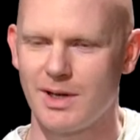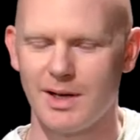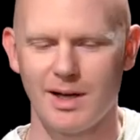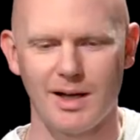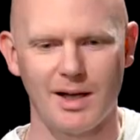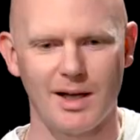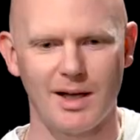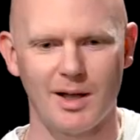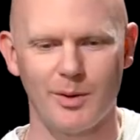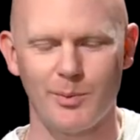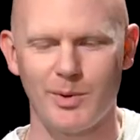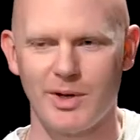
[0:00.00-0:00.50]
Uh,
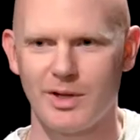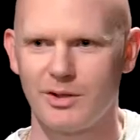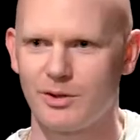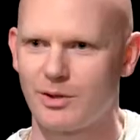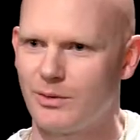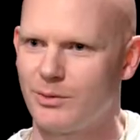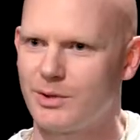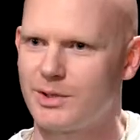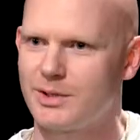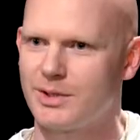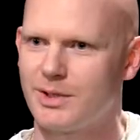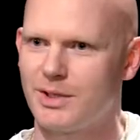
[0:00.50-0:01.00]
I'll be in
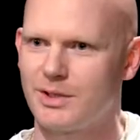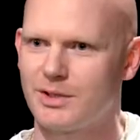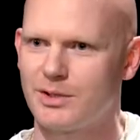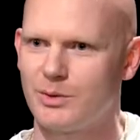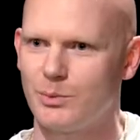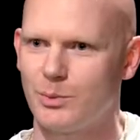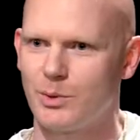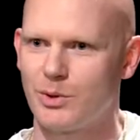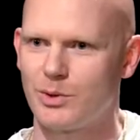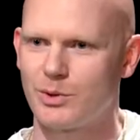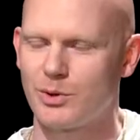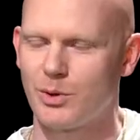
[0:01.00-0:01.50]

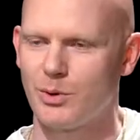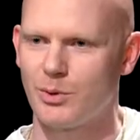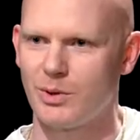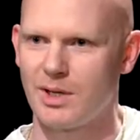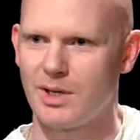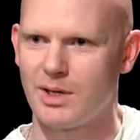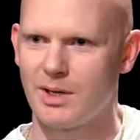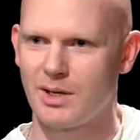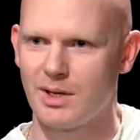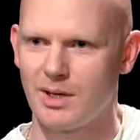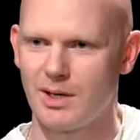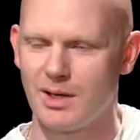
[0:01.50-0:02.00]
conversation with
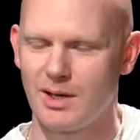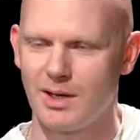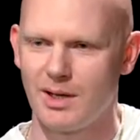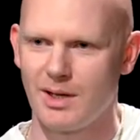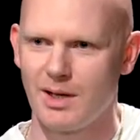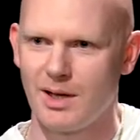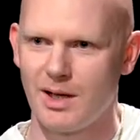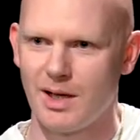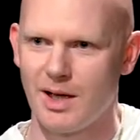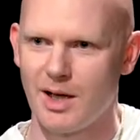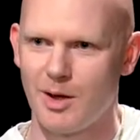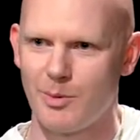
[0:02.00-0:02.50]
Tony
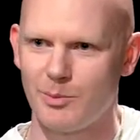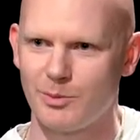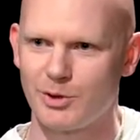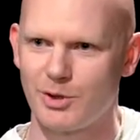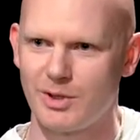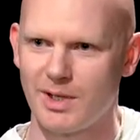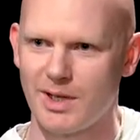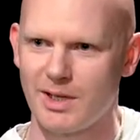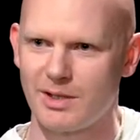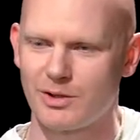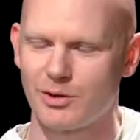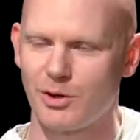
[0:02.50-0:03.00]
um,
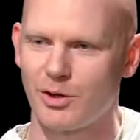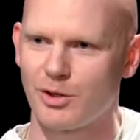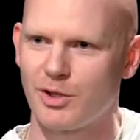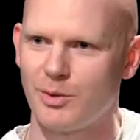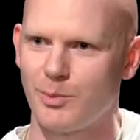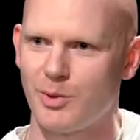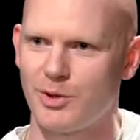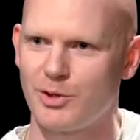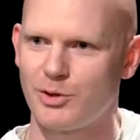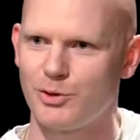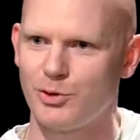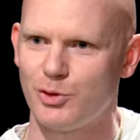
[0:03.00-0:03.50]
tonight, talking
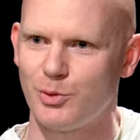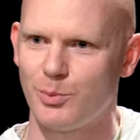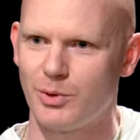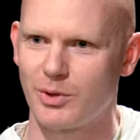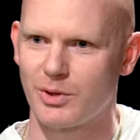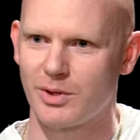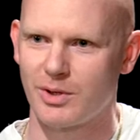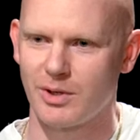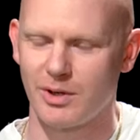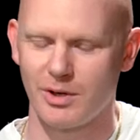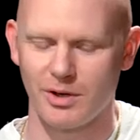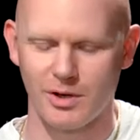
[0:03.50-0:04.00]
about his new
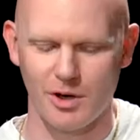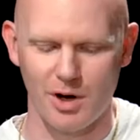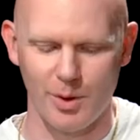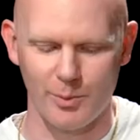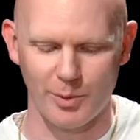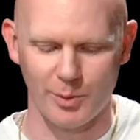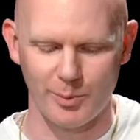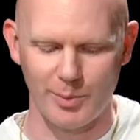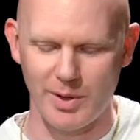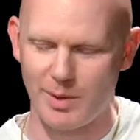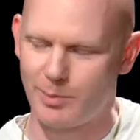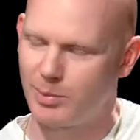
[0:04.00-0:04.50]
book, uh,
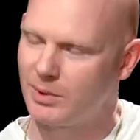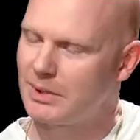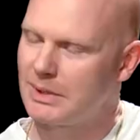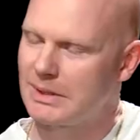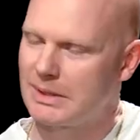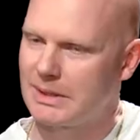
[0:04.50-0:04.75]
Common People.